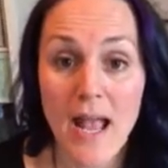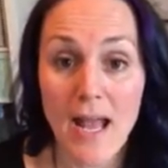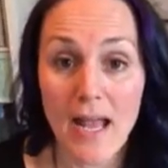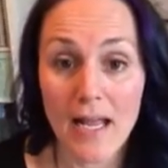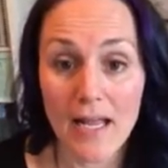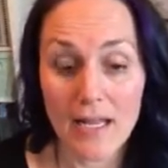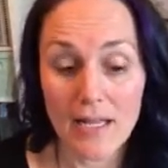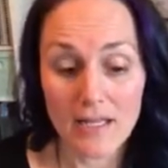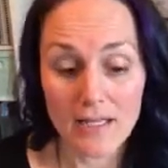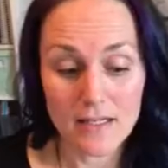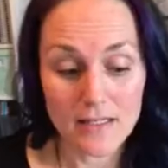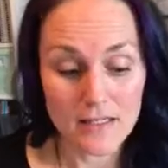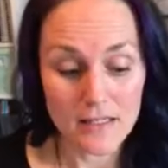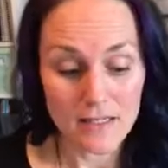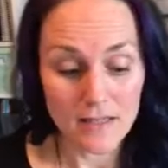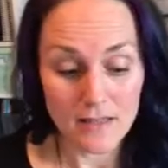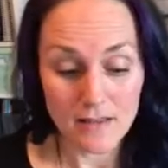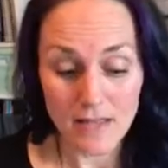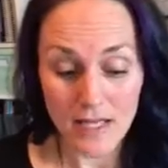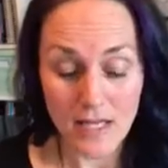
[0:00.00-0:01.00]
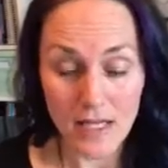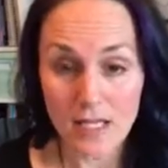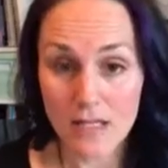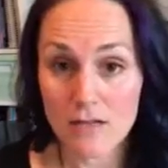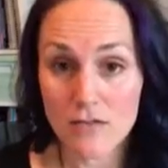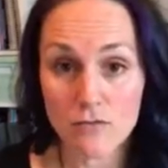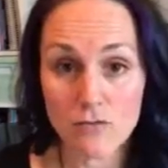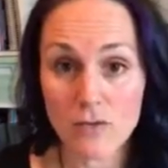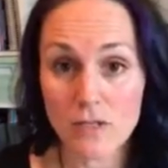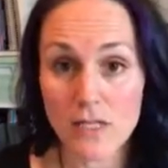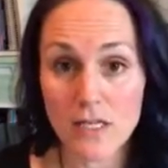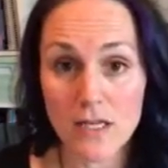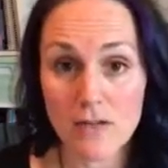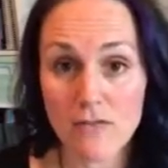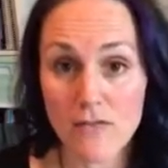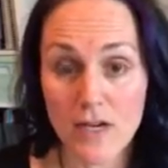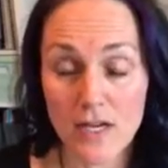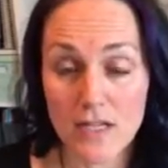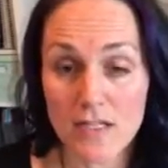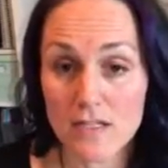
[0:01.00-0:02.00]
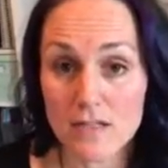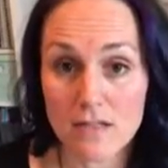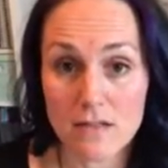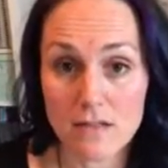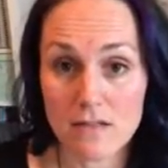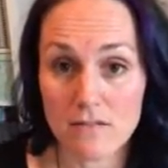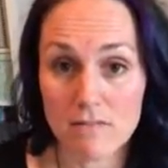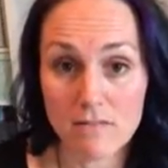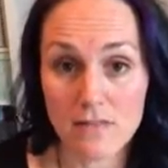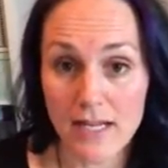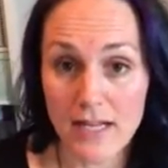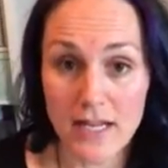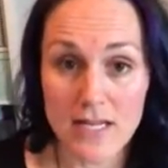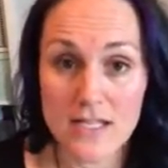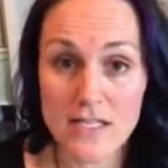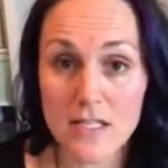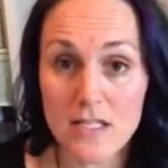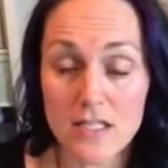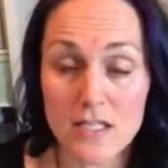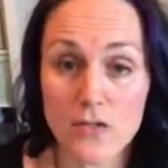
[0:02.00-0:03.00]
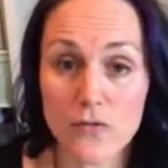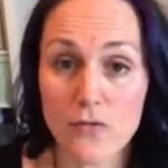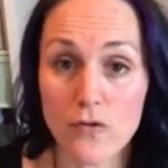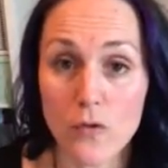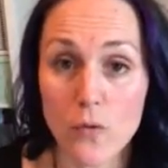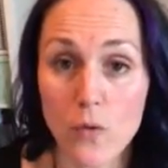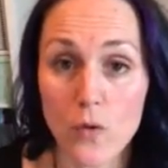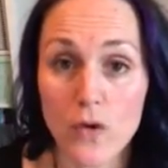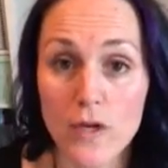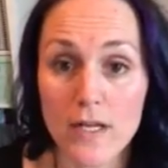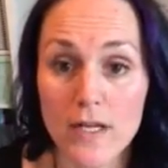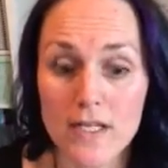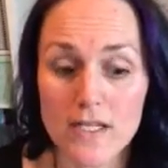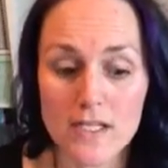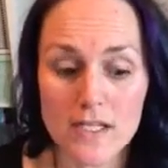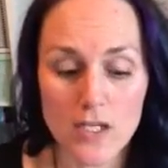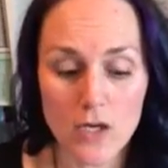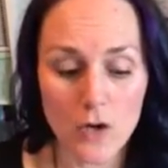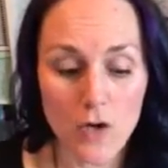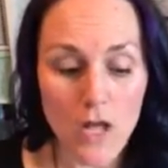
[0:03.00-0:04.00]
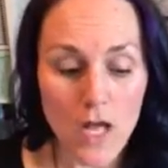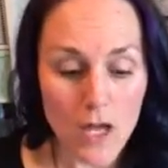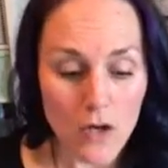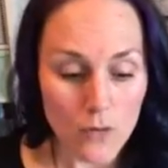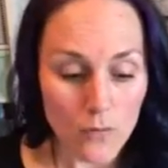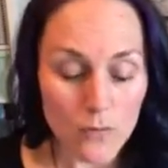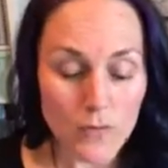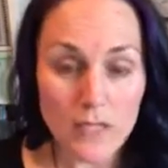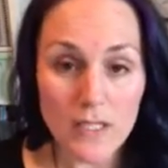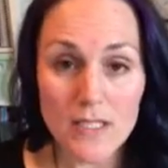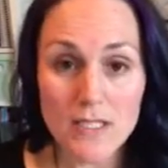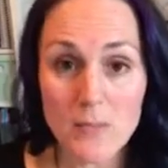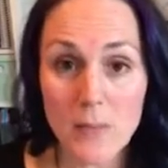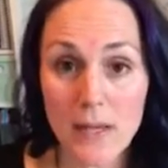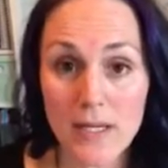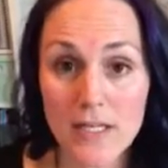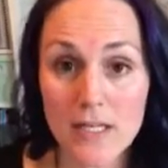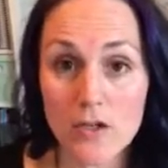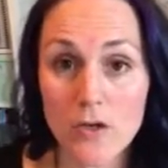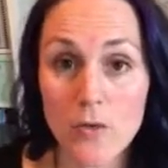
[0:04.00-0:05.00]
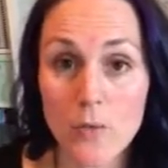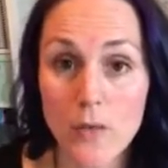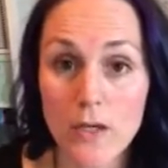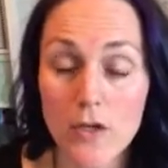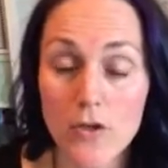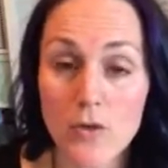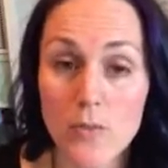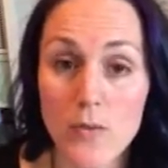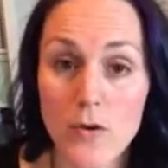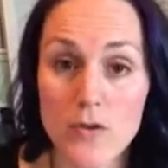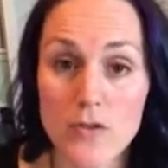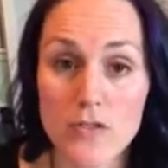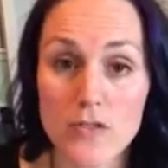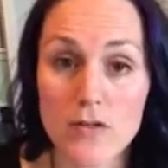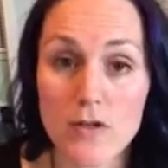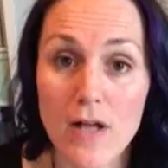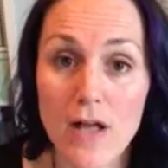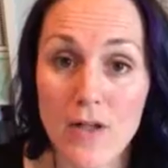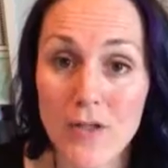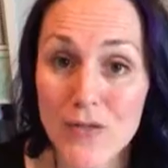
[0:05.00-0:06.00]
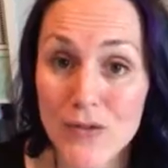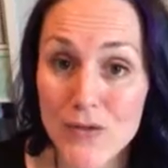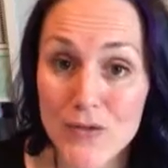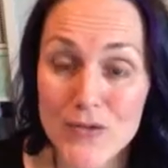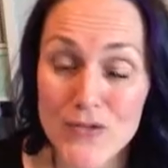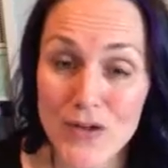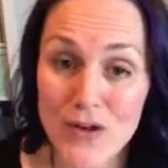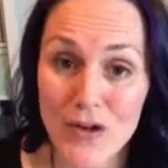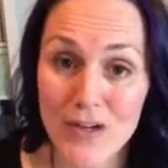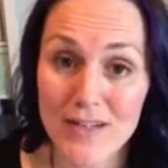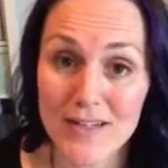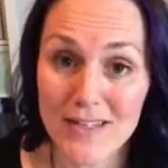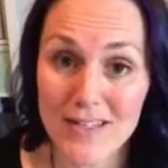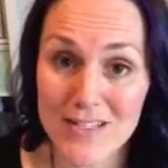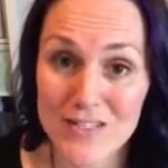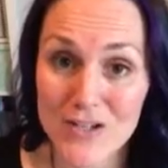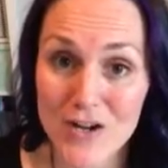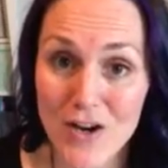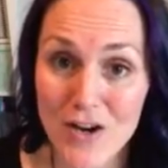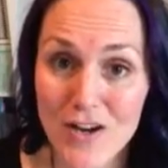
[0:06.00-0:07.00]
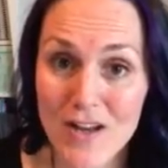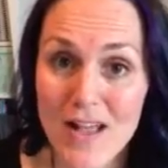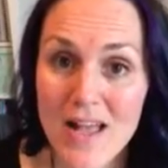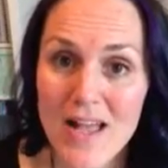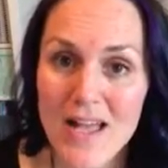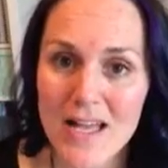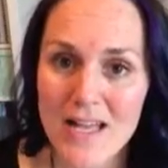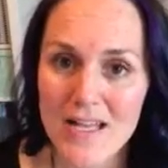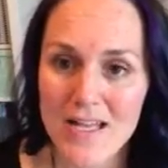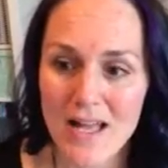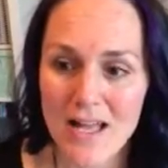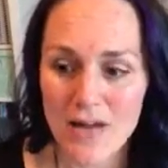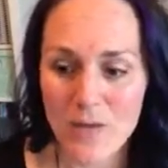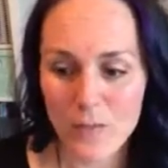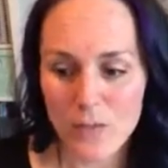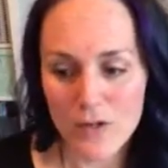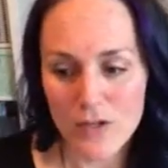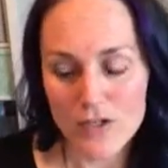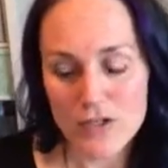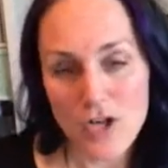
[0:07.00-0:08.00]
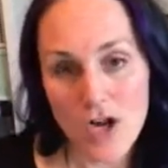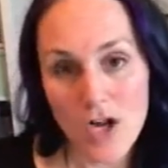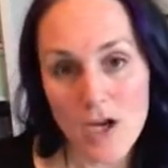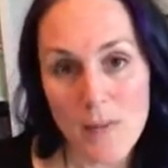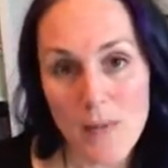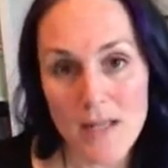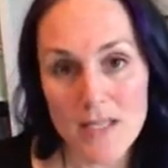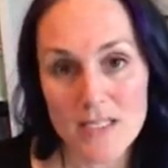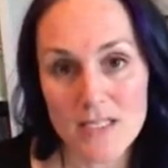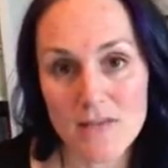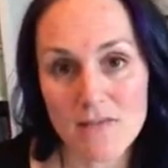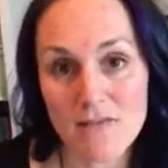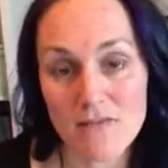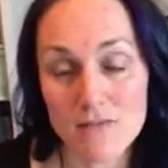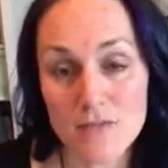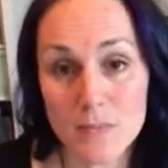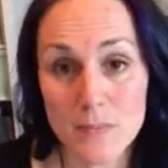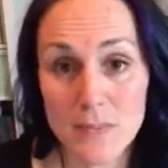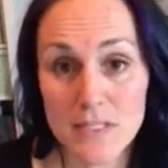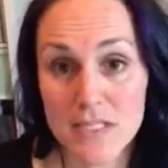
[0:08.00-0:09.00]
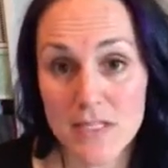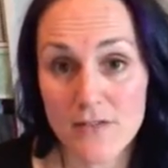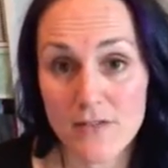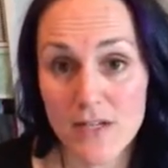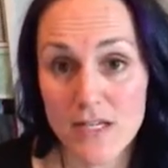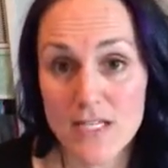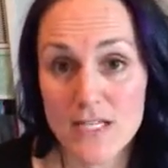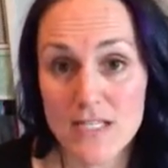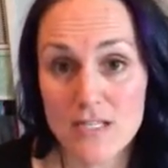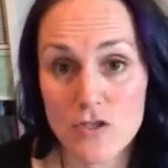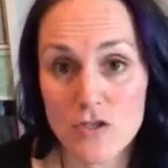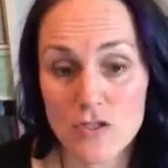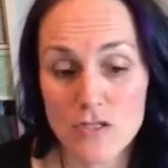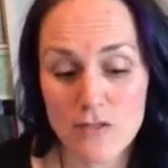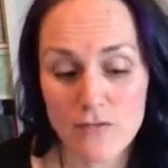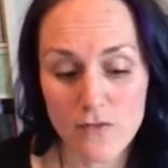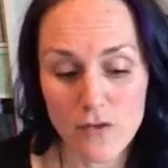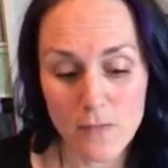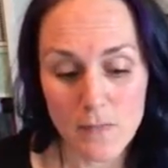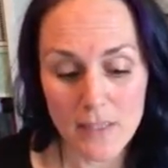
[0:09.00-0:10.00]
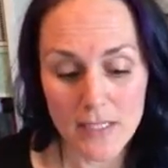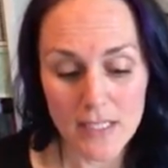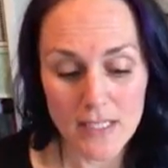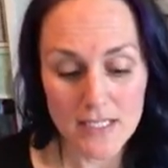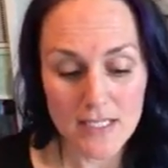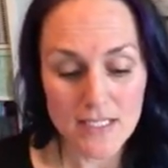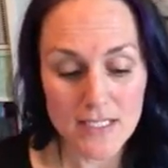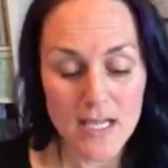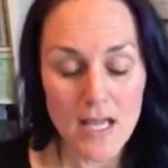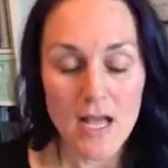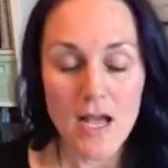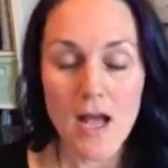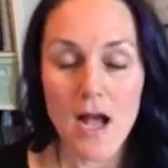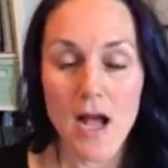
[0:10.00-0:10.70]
And they can really affect, like I said, the different organs. So really depending on what your personal health goals are and needs are, and we're going to talk about some specifics in just a few minutes,